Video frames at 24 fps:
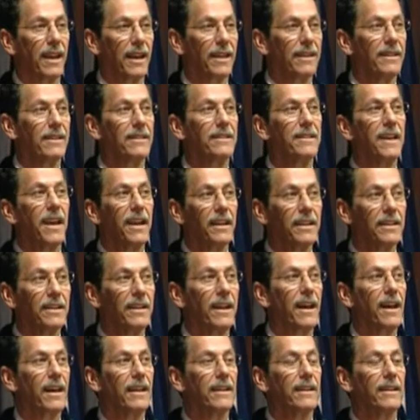And the
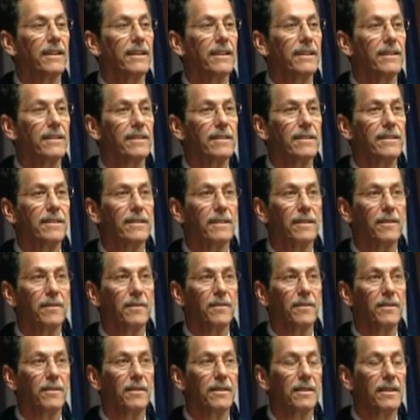Technion is the,
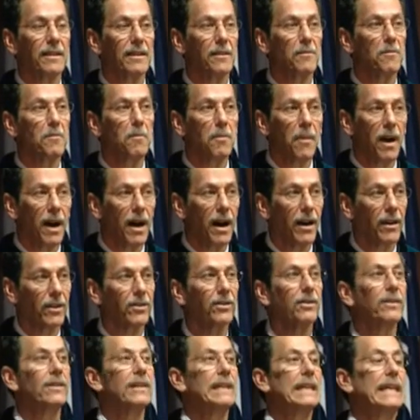the model
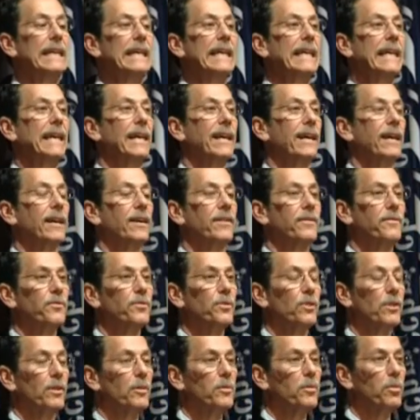uh, for